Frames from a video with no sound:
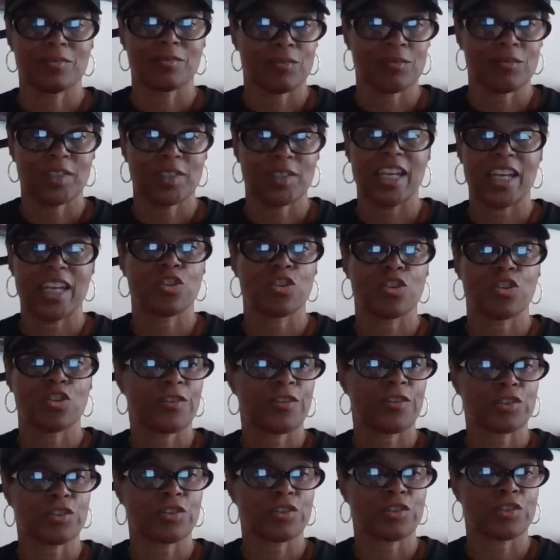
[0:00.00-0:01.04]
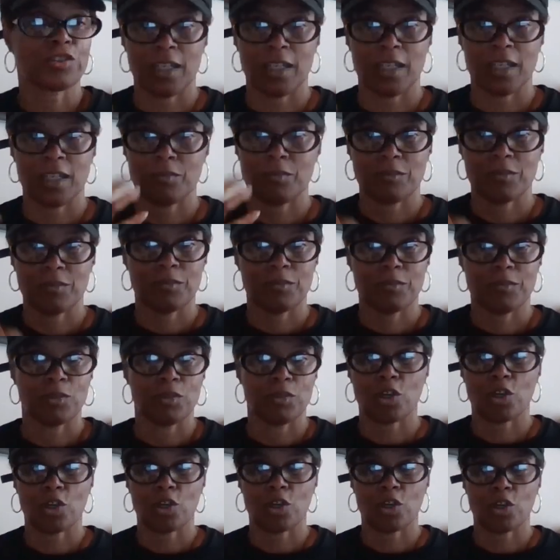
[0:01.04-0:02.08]
Take your first step. Book
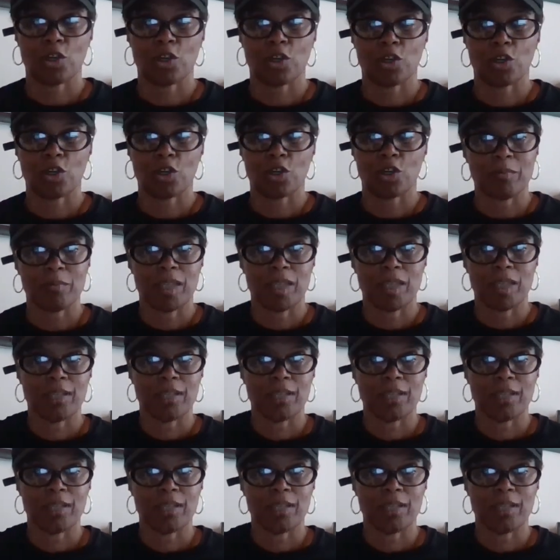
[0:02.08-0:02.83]
a call with me.